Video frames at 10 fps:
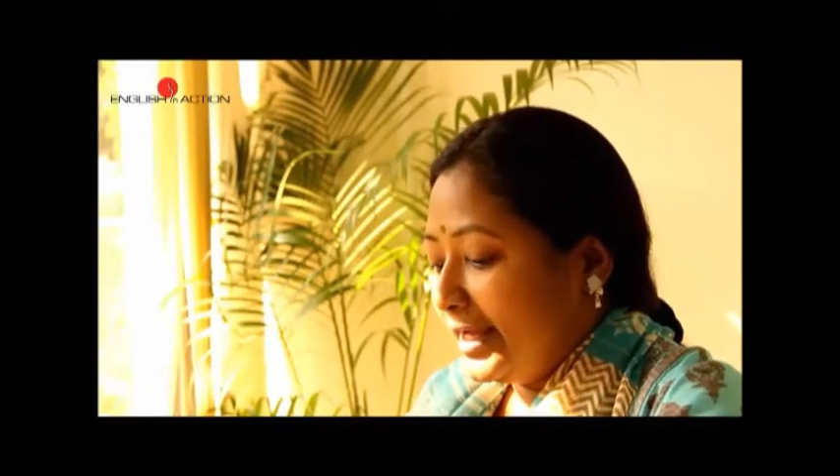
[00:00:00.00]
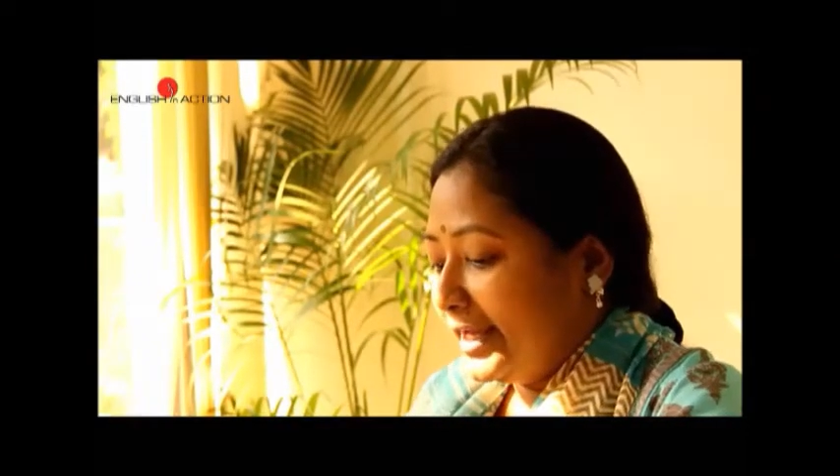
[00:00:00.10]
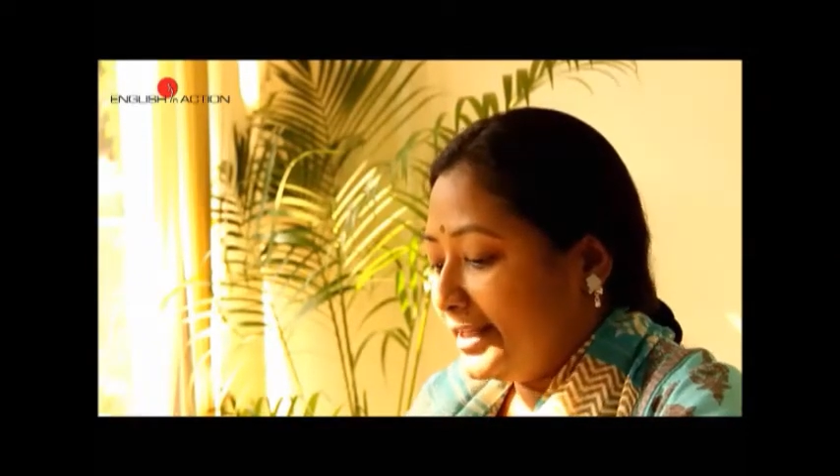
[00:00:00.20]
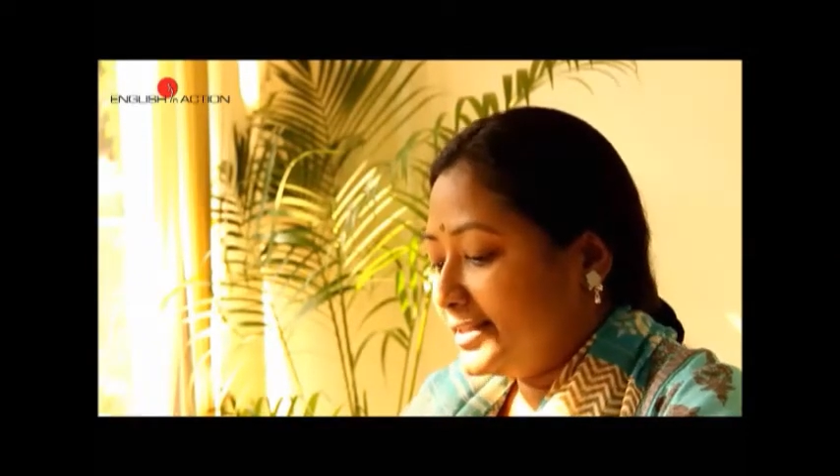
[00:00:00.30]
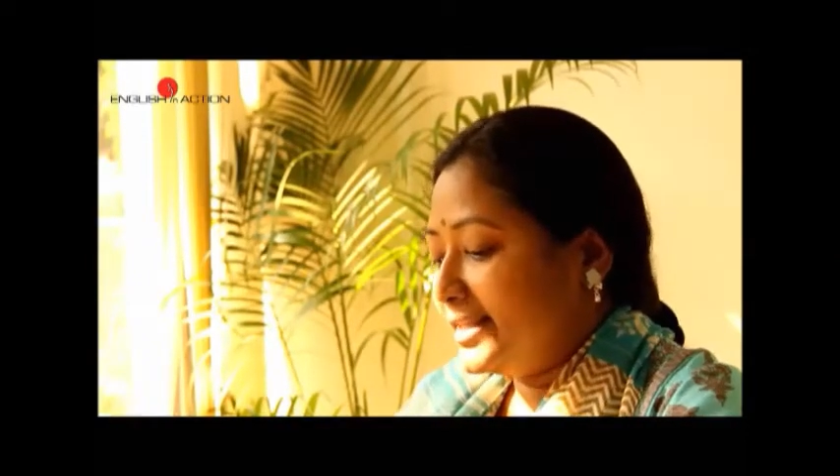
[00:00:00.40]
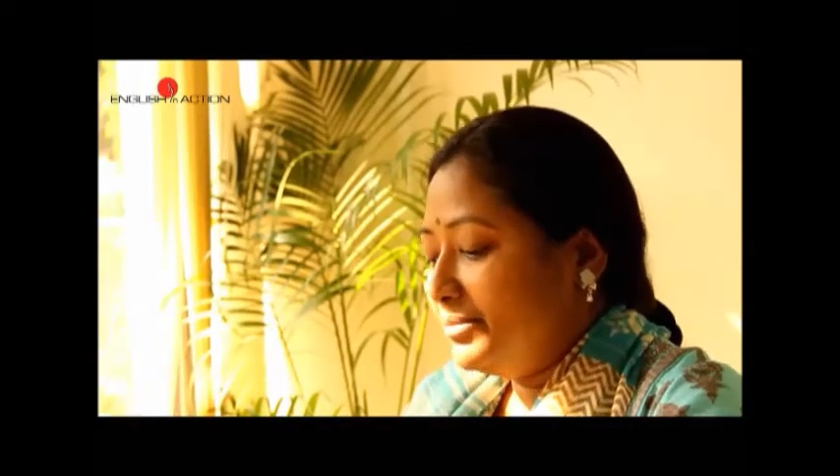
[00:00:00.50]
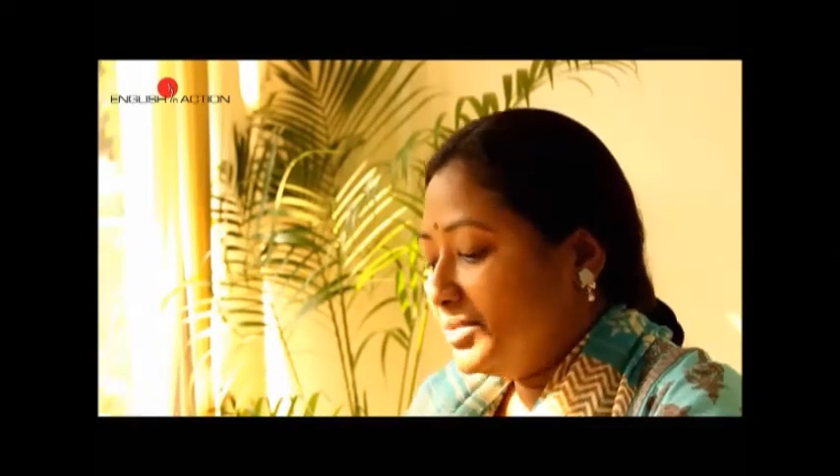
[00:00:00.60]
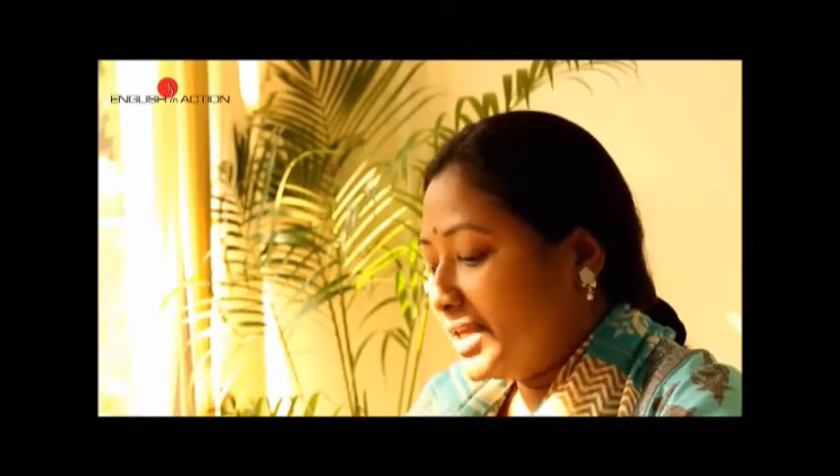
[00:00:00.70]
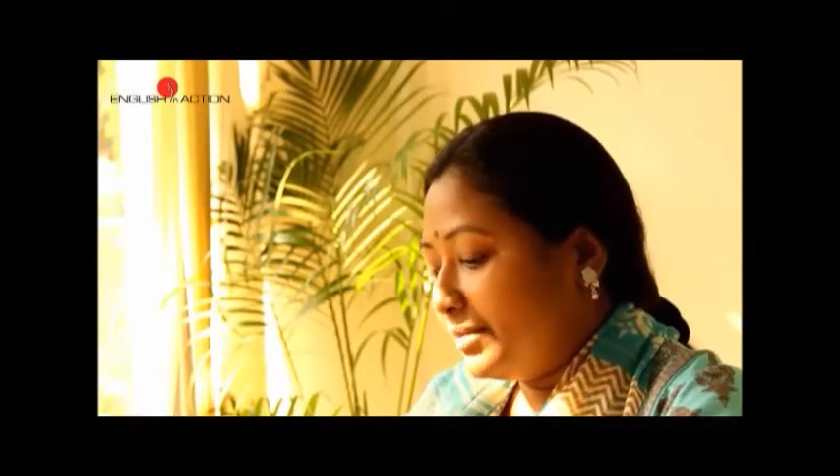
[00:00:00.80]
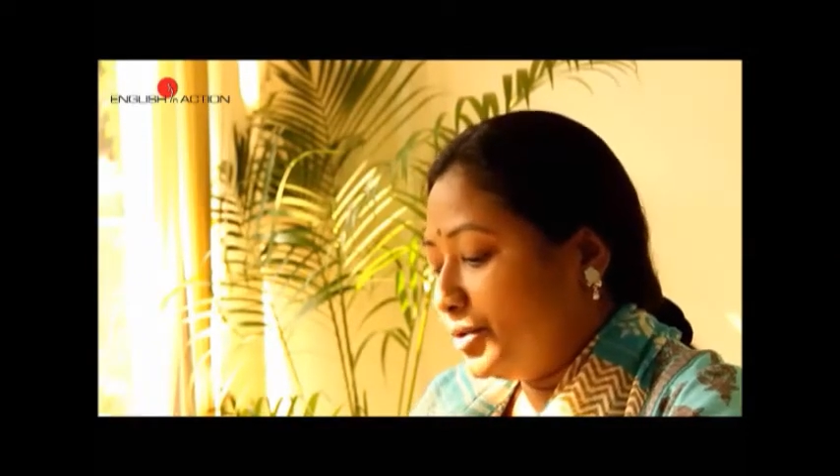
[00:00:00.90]
At the same
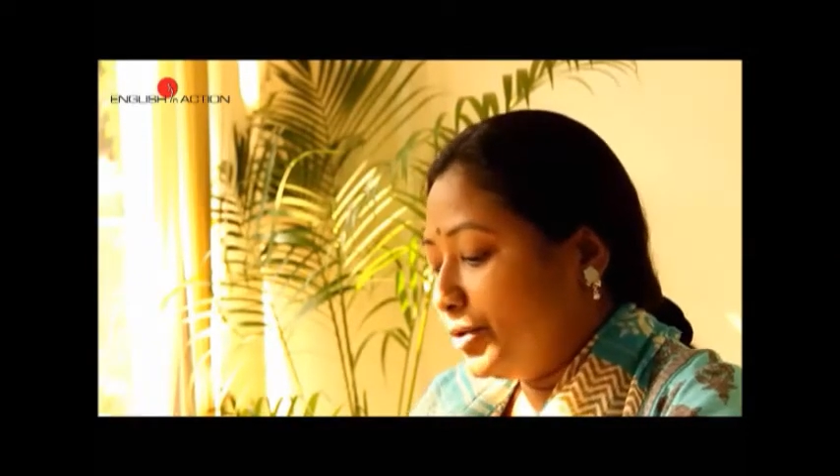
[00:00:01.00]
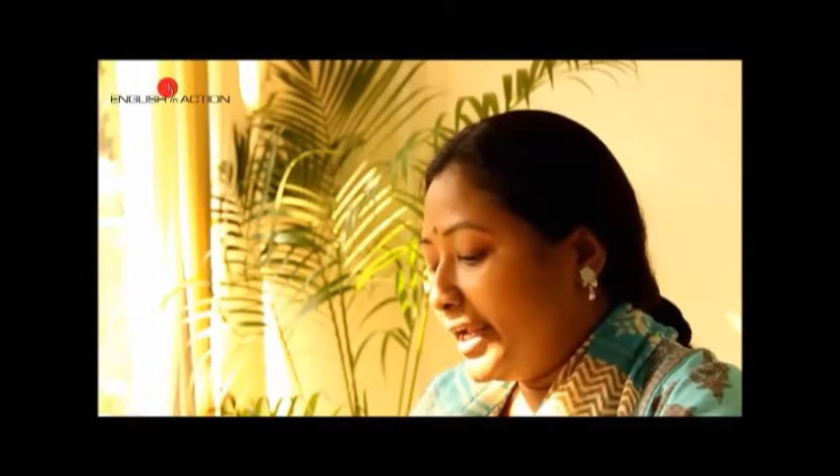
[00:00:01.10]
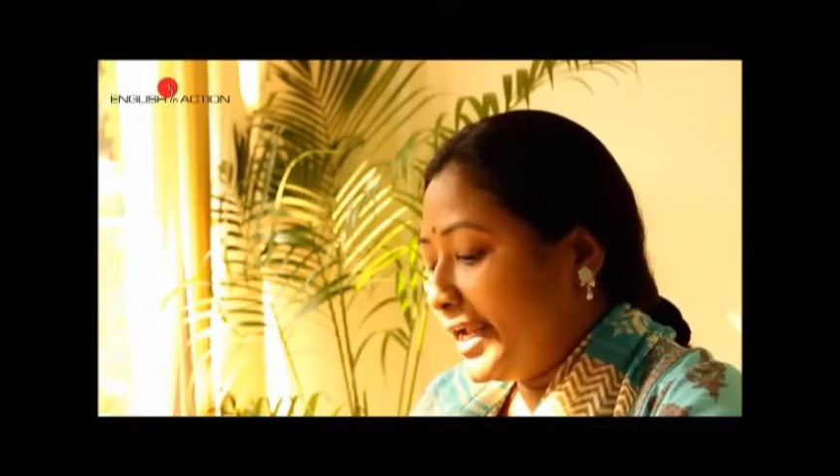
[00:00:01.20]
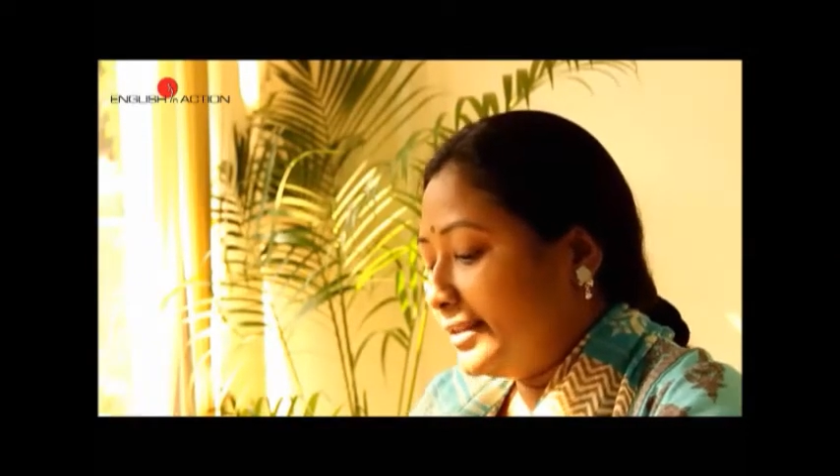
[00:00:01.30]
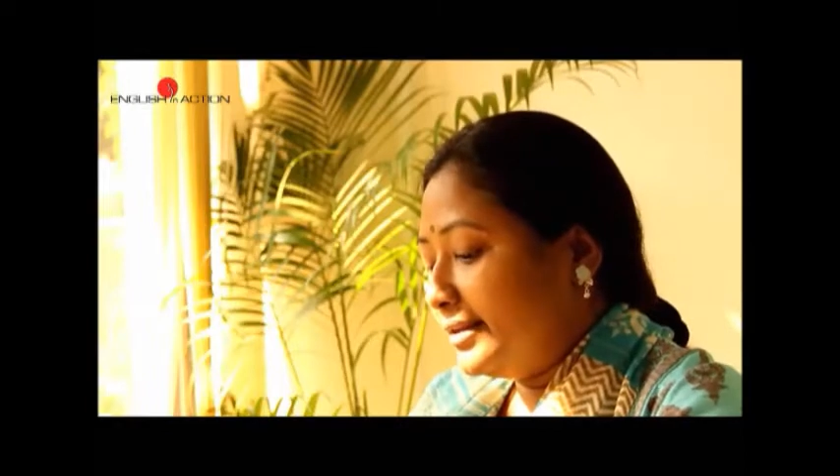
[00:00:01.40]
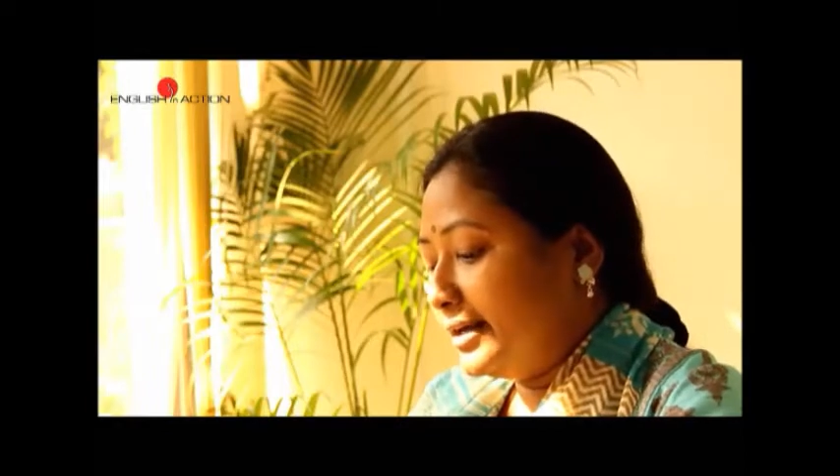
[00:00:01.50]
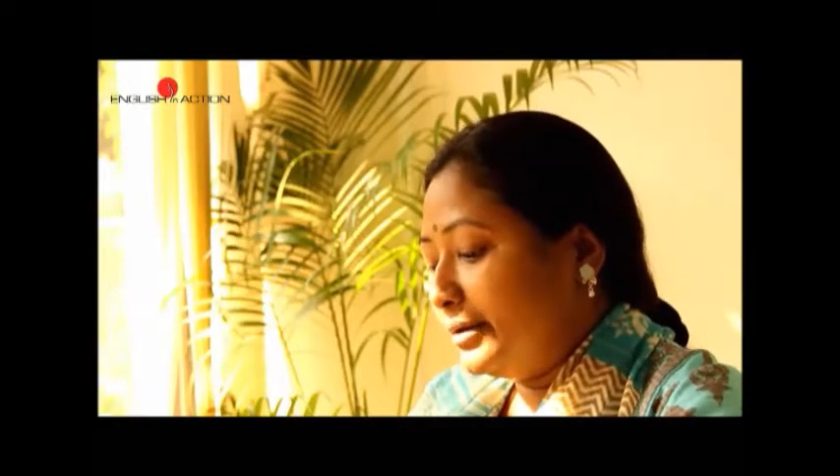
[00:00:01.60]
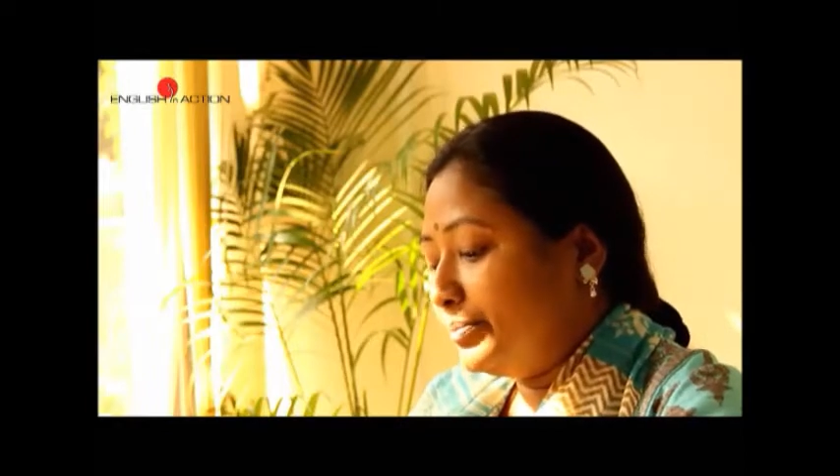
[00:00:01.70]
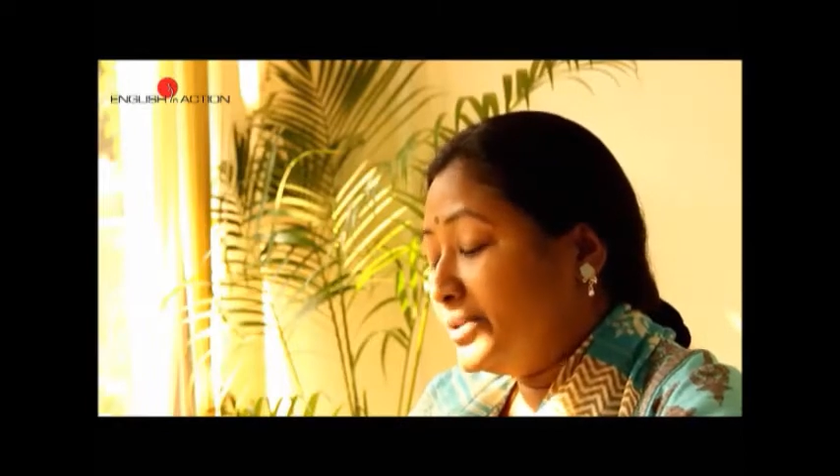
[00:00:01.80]
time, looking at the